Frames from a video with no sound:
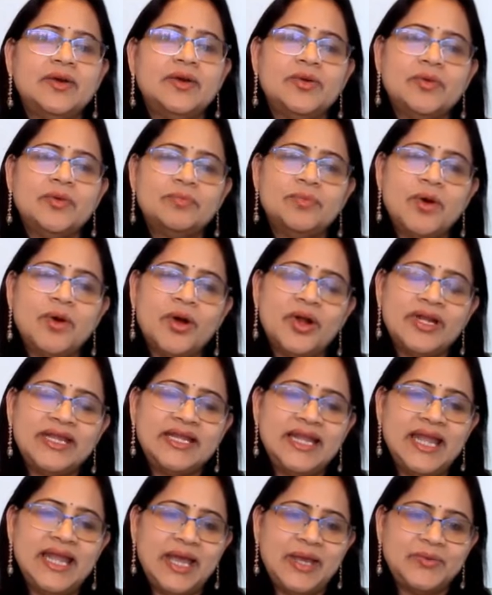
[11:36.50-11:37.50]
Body
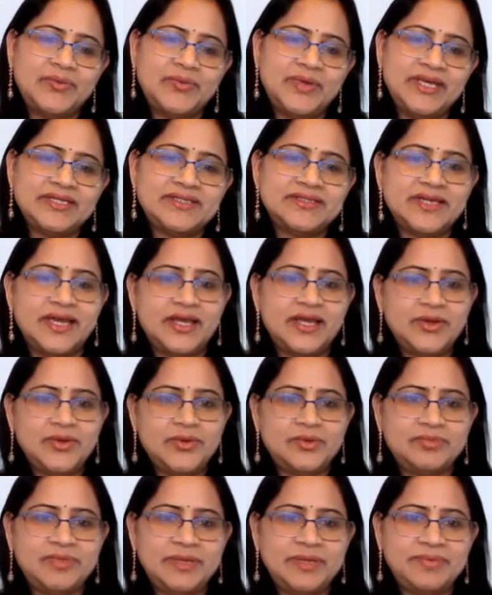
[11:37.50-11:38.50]
Language and
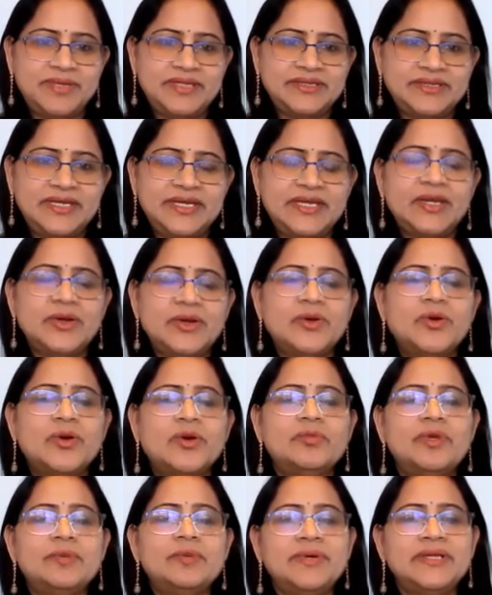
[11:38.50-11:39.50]
Homeopathy,
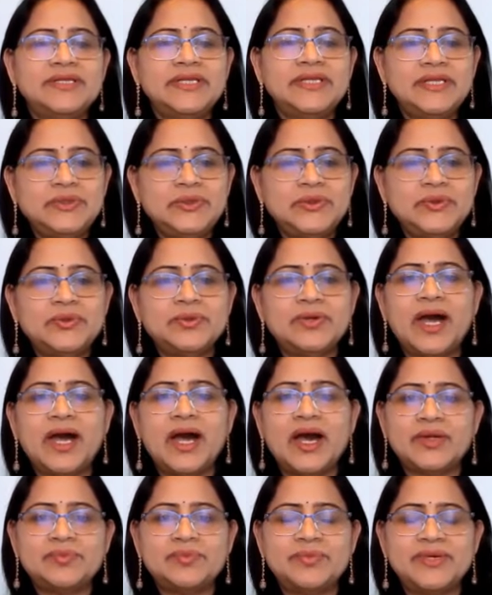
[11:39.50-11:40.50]
Homeopathy Through
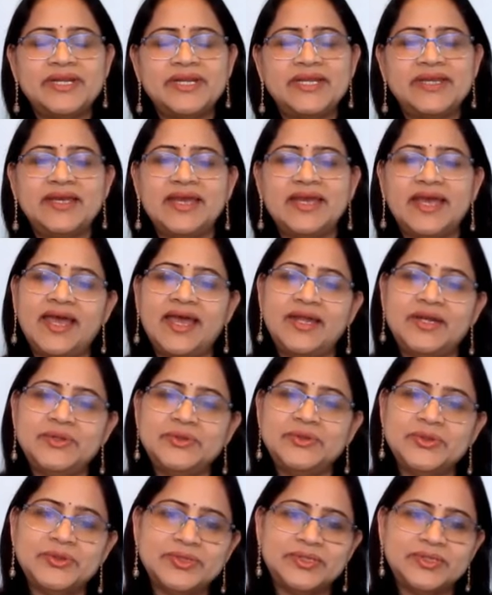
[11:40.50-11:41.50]
Harmony and
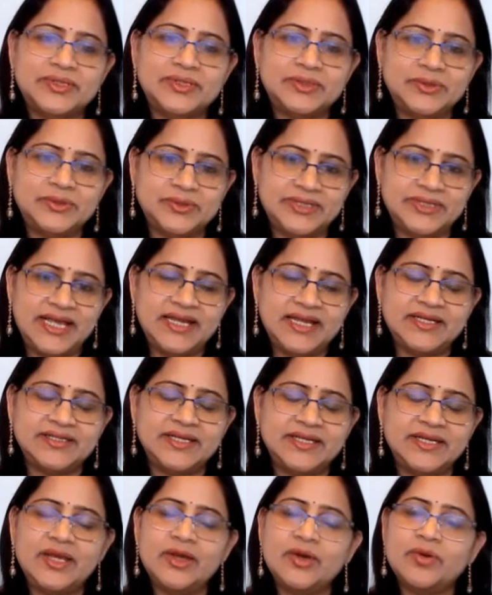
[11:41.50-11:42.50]

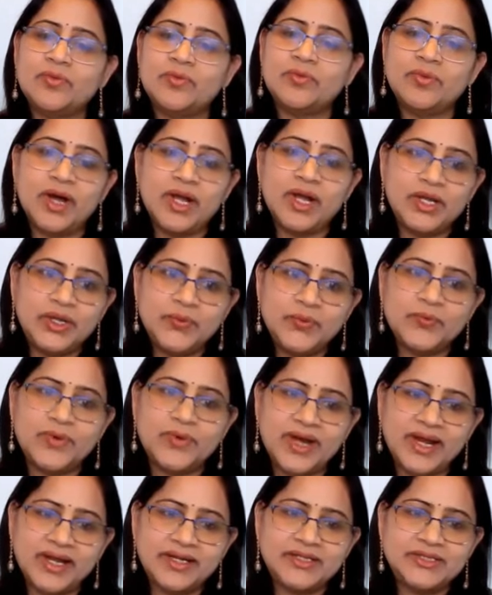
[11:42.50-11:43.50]
Totality, Volume
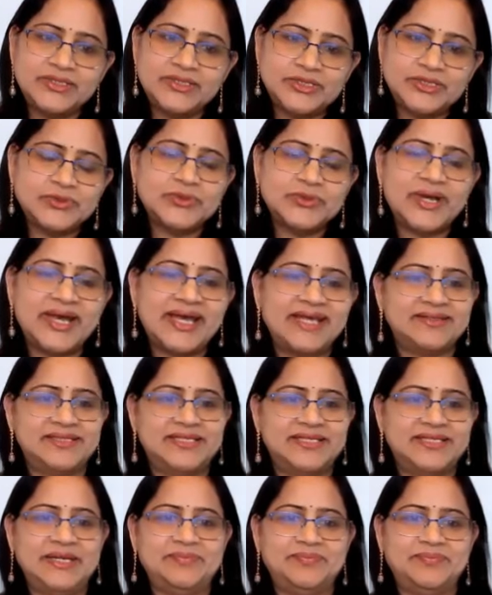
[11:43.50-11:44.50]
1, 2 and
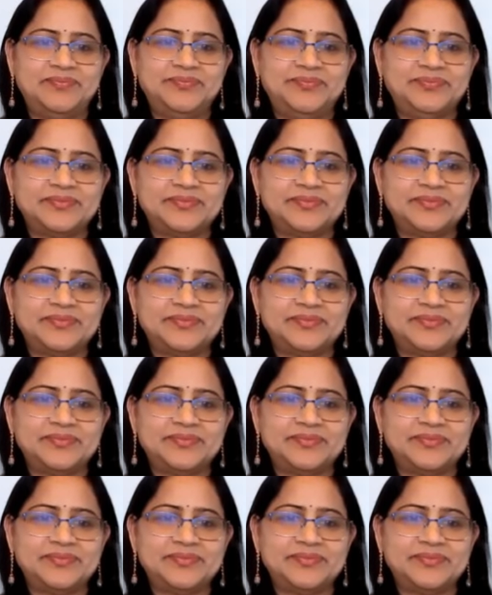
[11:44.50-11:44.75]
3,